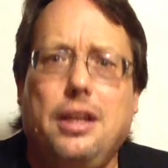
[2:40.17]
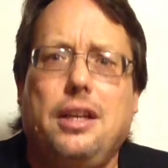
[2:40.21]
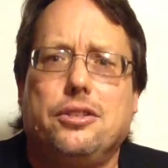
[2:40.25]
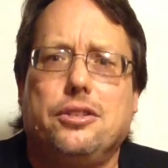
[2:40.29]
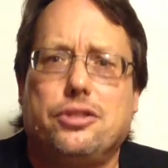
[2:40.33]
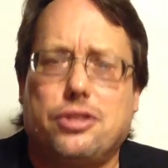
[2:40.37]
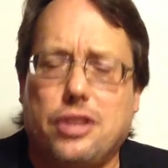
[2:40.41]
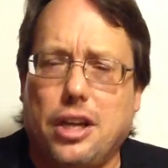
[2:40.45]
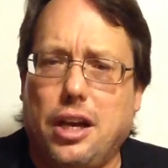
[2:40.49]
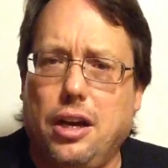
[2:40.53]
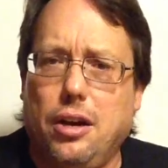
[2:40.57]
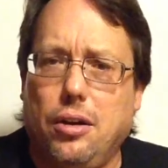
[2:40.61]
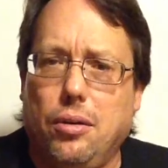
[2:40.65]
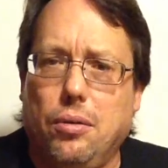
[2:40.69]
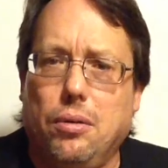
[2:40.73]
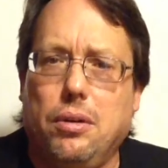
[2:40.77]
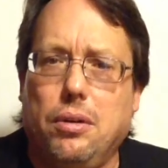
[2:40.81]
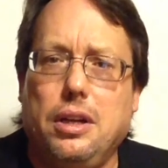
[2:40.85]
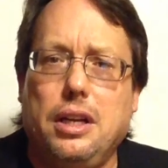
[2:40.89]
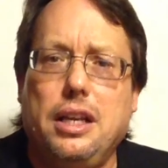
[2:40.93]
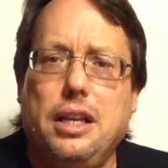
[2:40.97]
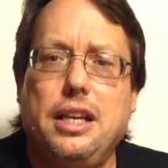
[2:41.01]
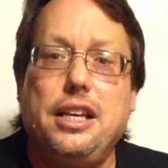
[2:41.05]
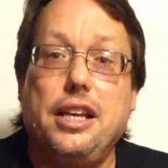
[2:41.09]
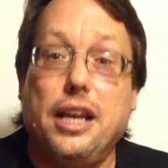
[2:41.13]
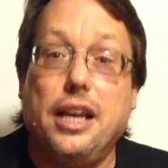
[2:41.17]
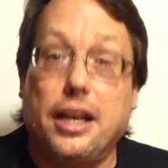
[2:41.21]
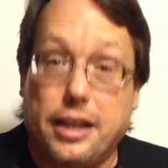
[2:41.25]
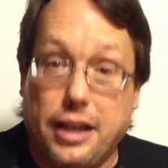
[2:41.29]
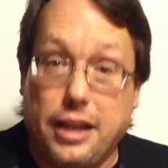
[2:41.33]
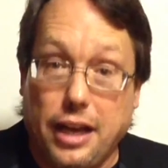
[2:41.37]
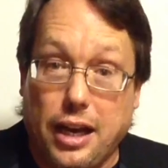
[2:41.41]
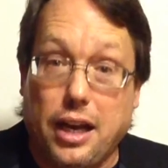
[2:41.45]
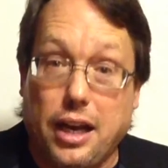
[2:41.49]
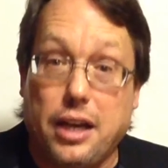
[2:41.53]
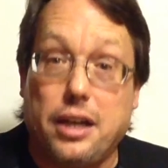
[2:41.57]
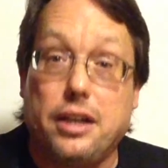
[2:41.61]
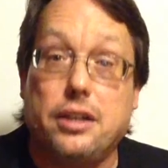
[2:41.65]
So, you
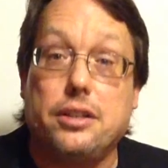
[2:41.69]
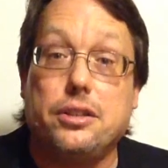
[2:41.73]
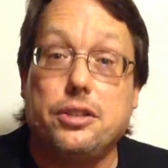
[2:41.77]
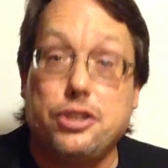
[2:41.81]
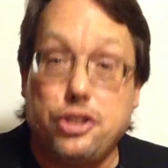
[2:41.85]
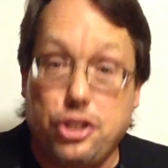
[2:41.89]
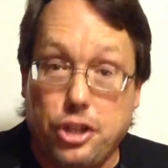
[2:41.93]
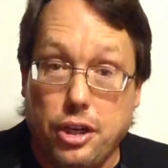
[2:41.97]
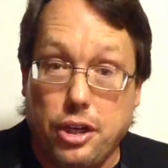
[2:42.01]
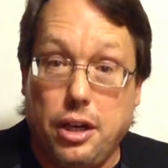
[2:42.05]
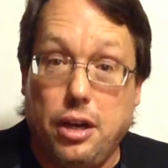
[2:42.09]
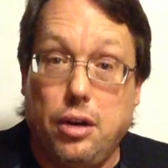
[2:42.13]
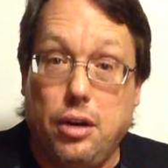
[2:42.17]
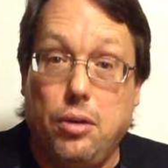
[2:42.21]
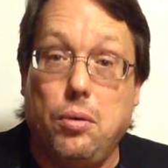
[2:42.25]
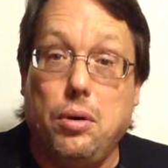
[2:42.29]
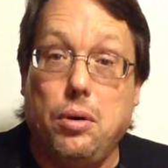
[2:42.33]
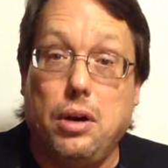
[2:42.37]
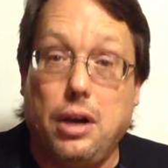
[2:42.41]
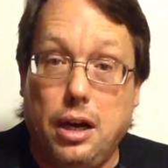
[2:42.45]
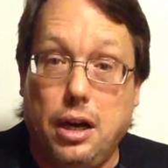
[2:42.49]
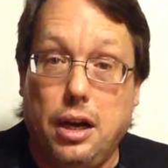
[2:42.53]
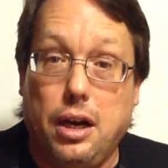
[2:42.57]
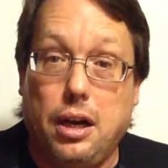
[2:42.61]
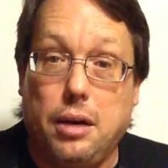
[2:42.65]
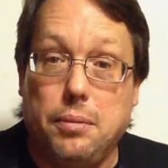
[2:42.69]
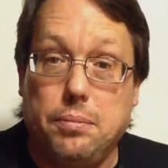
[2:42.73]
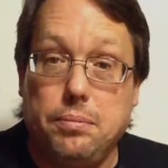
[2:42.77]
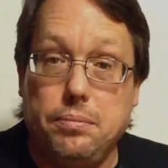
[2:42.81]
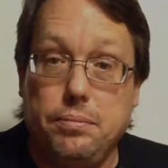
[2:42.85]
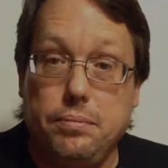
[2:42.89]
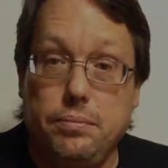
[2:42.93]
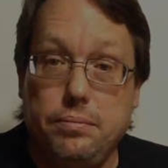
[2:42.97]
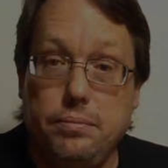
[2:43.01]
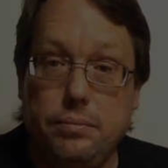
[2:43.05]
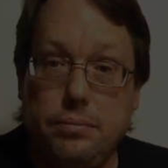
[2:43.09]
gotta show up.